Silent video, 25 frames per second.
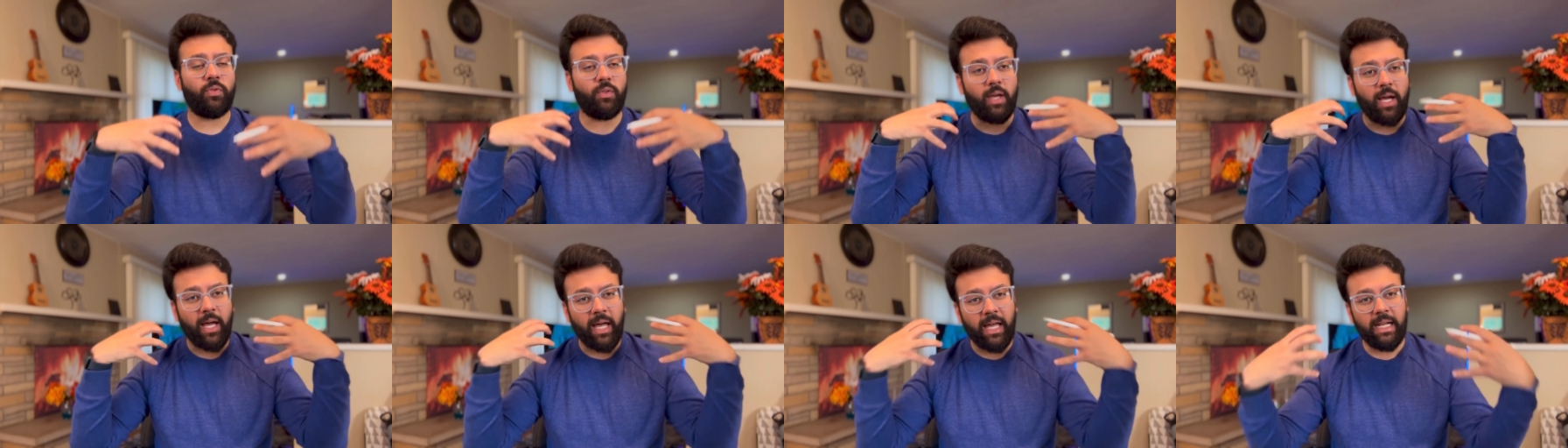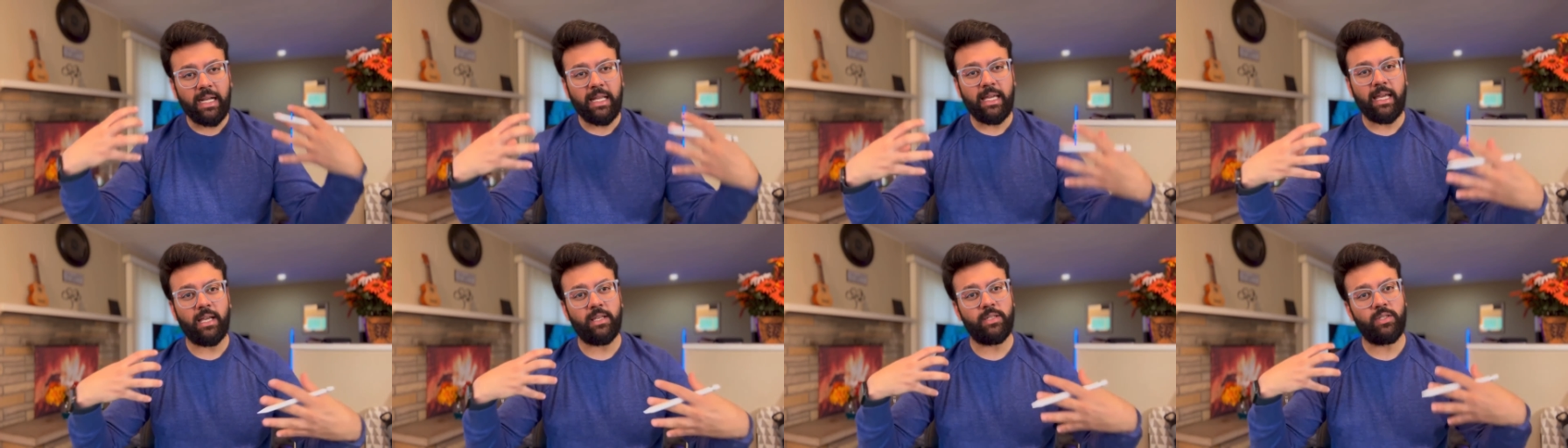
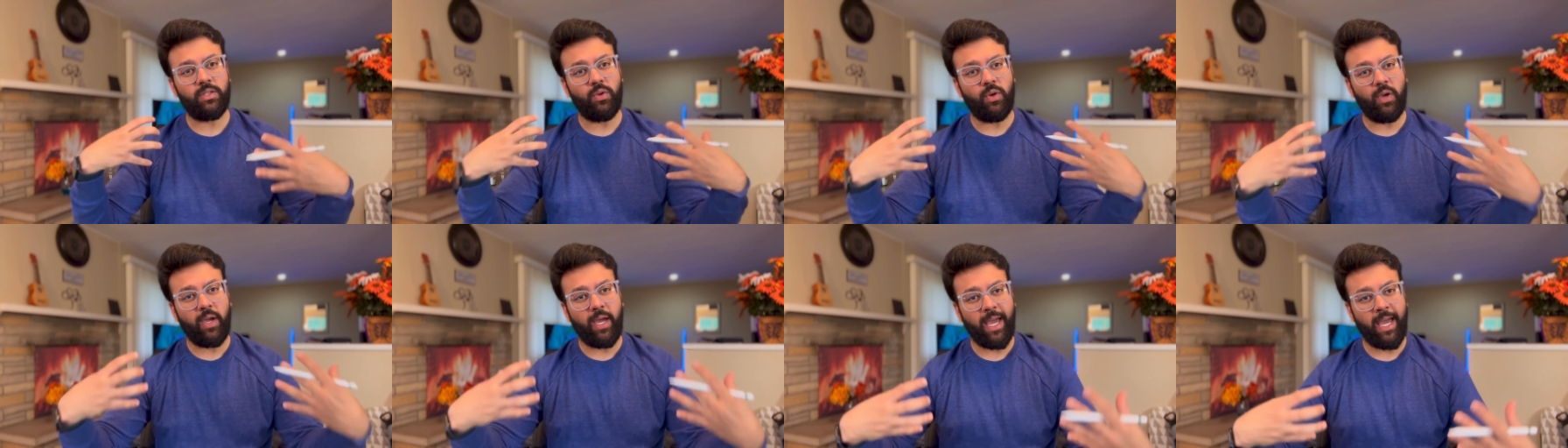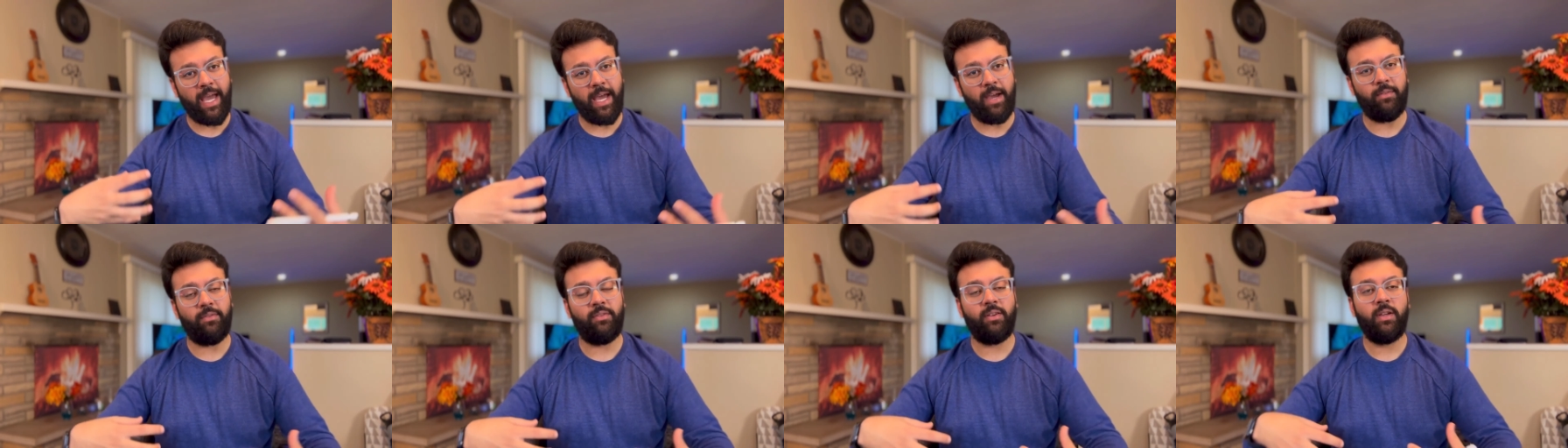ideas you
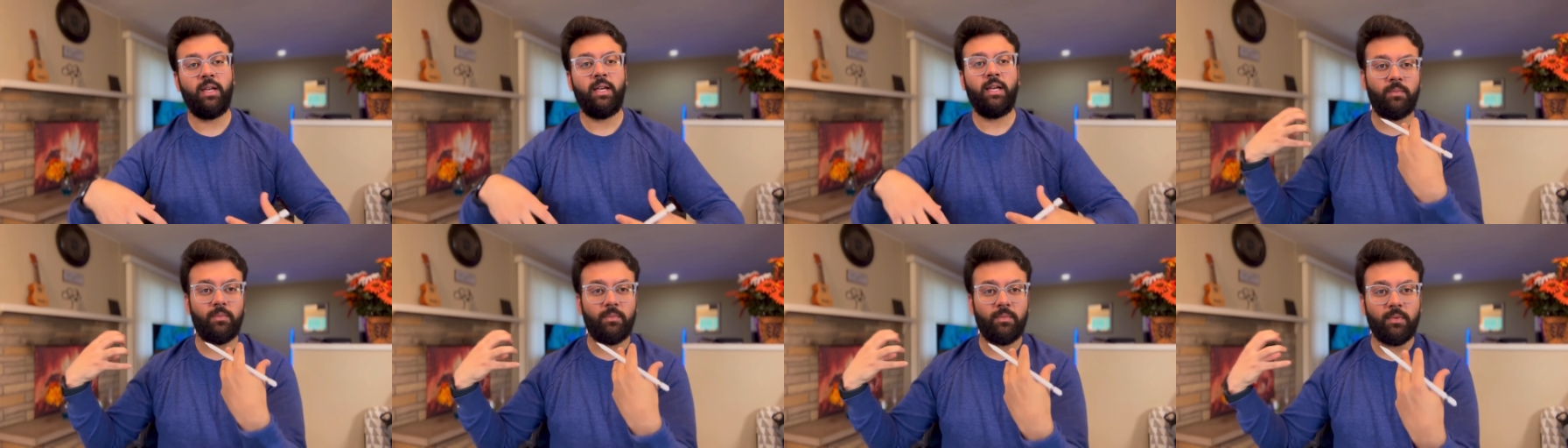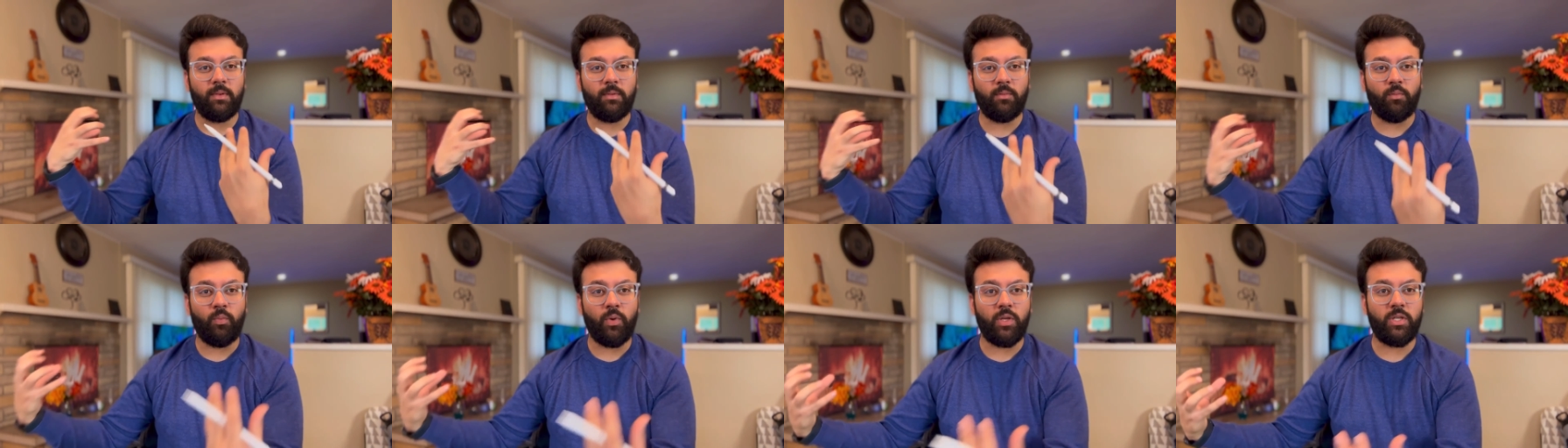have
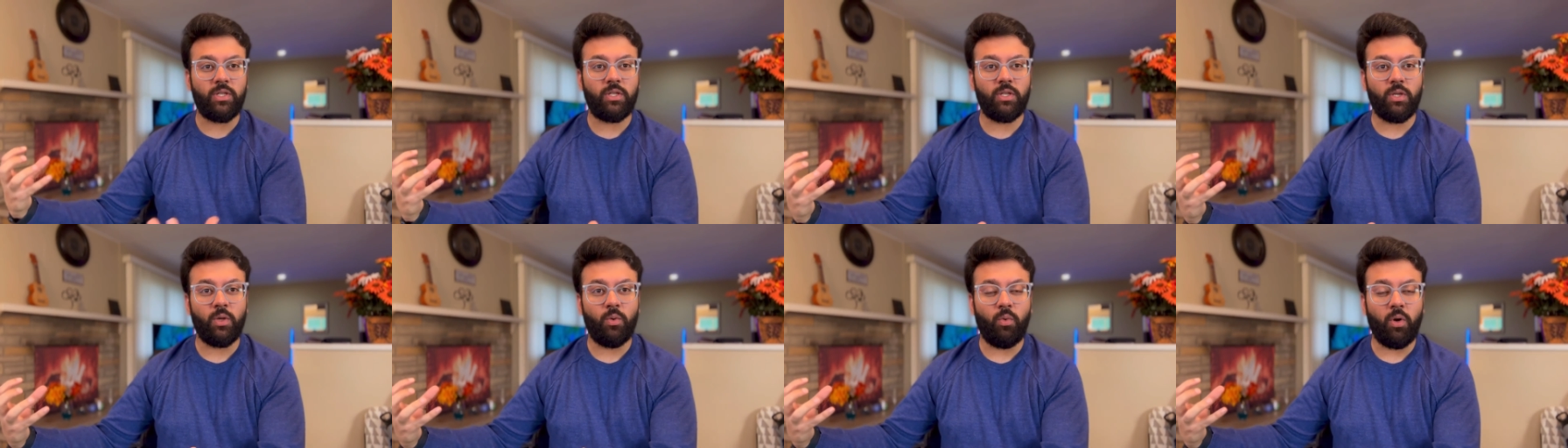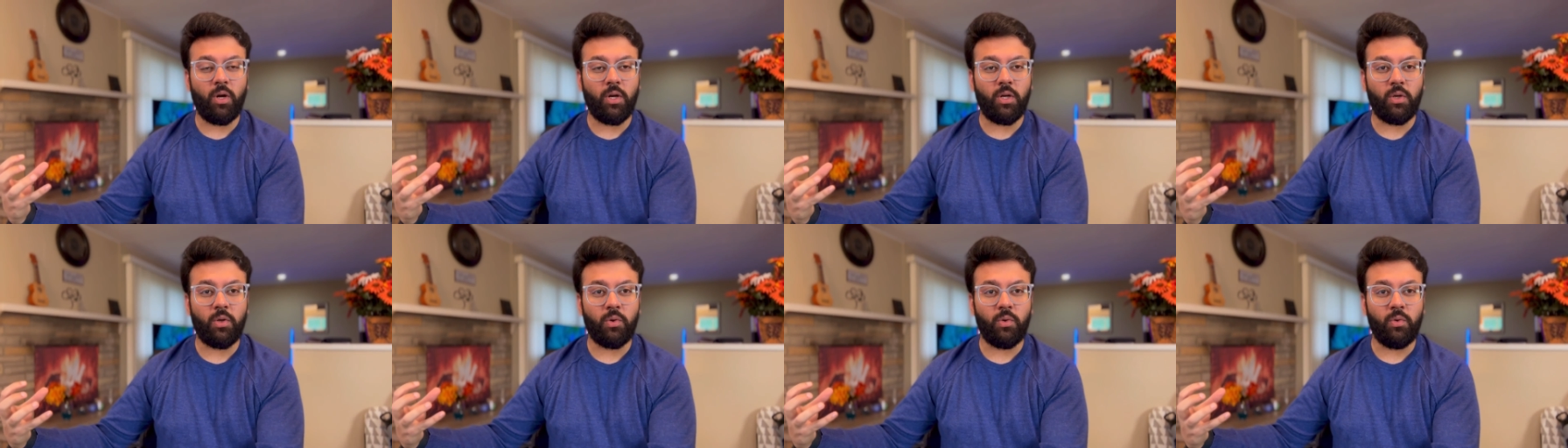which you
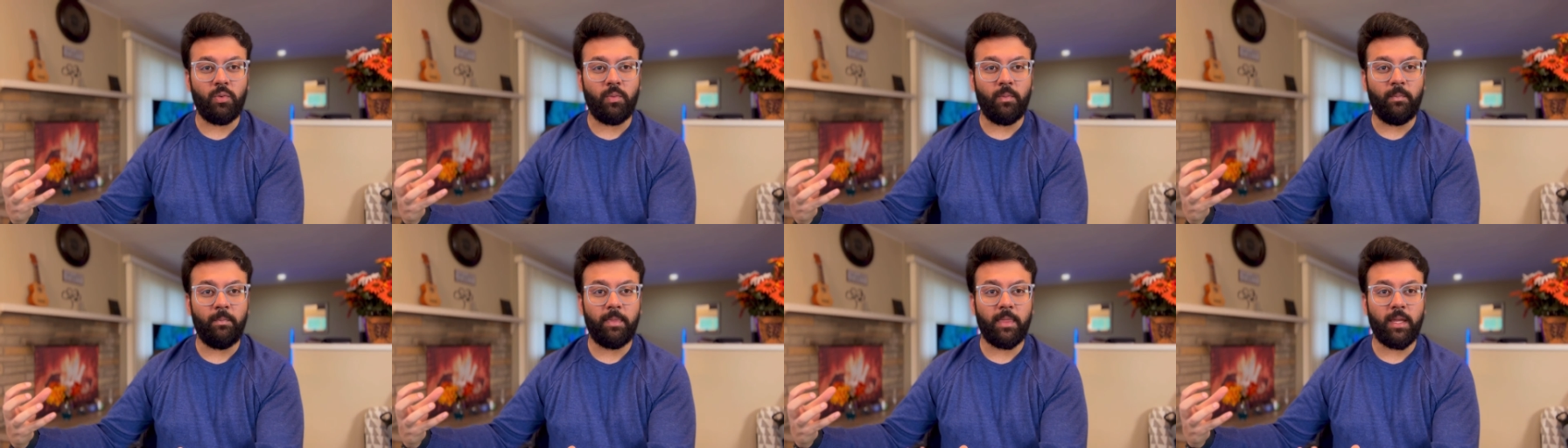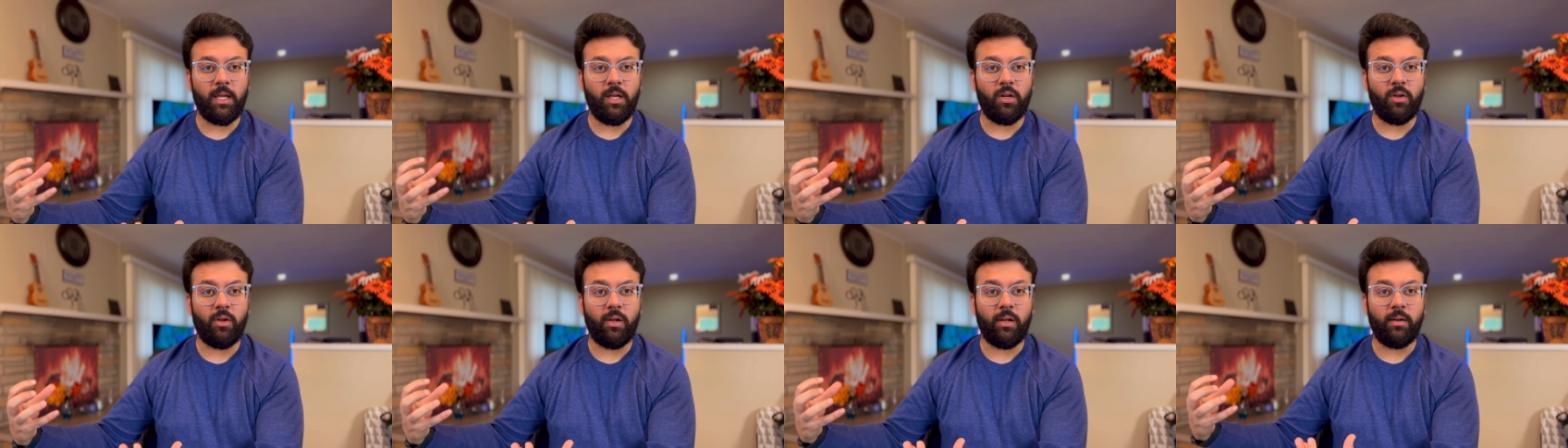want to,
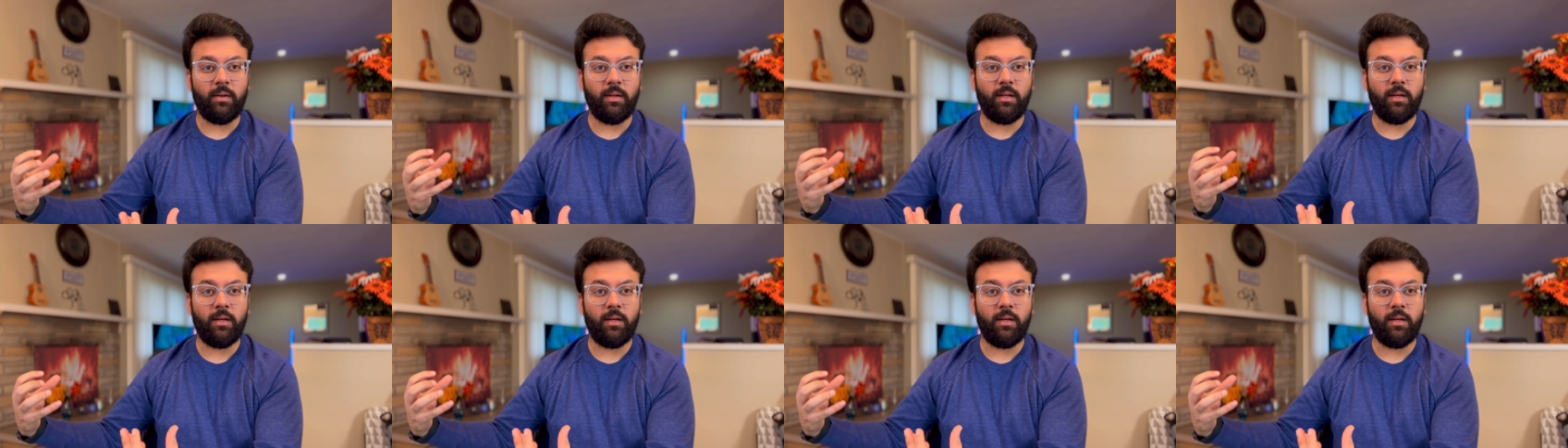you know,